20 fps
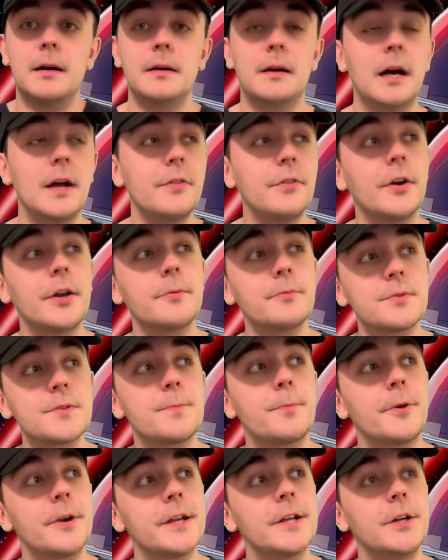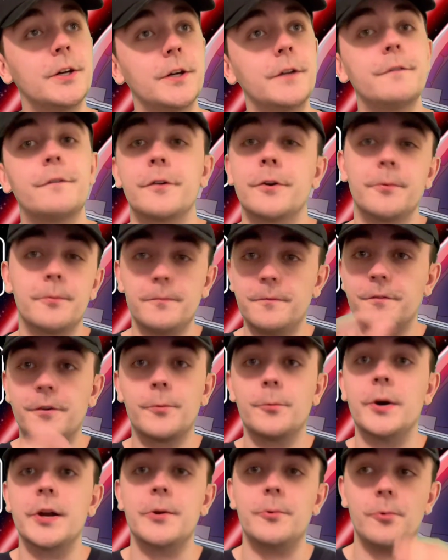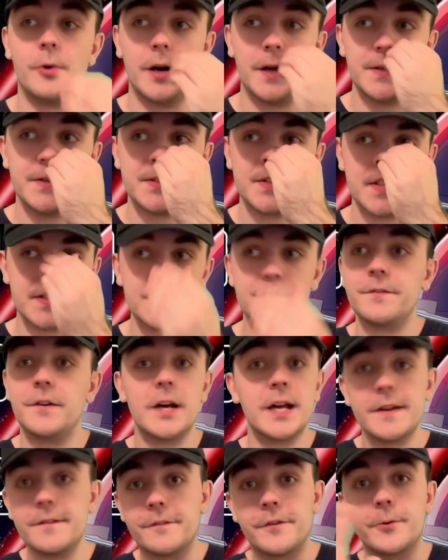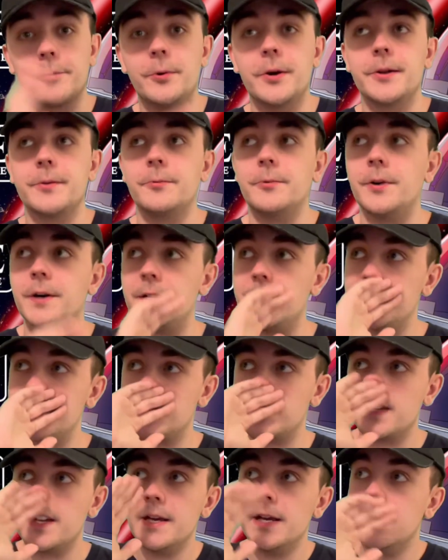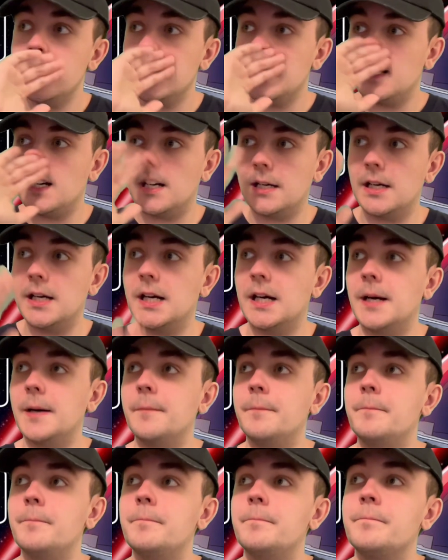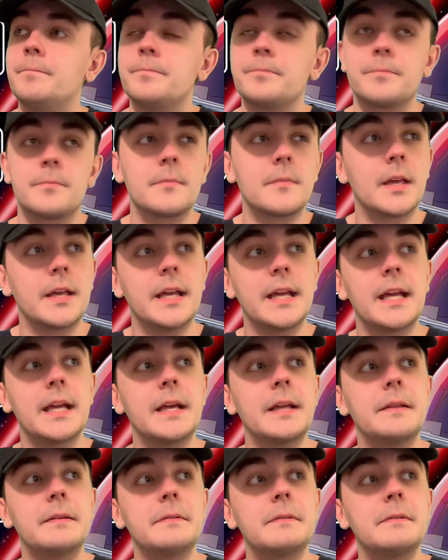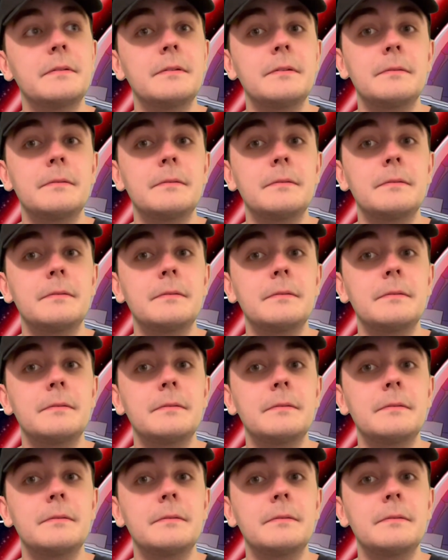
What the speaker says: thought it was pretty good for what it was. It's fine for what it was. It's on my